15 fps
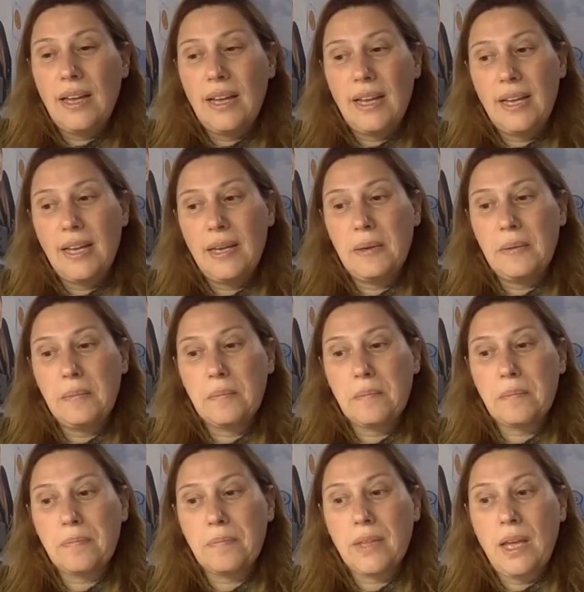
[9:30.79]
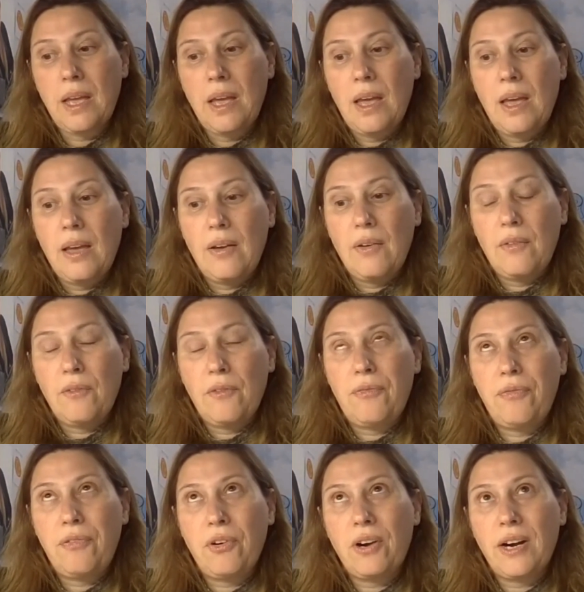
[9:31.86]
Um,
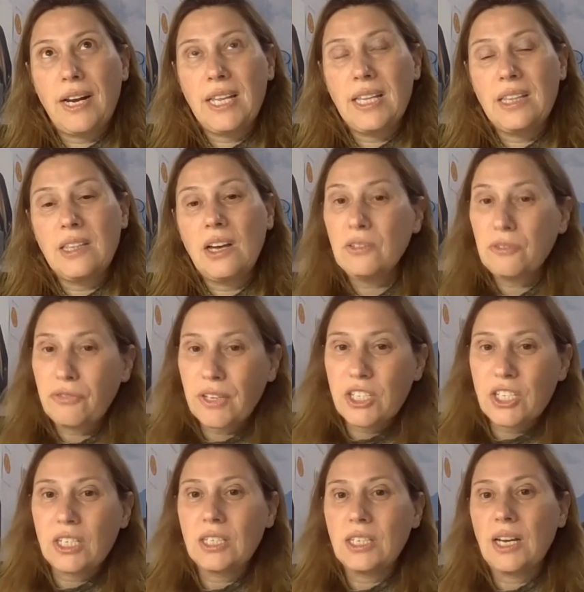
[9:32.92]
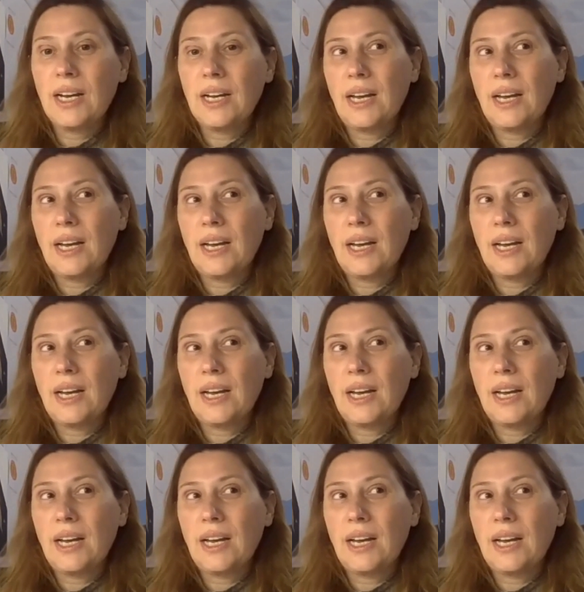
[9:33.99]
for nonfiction,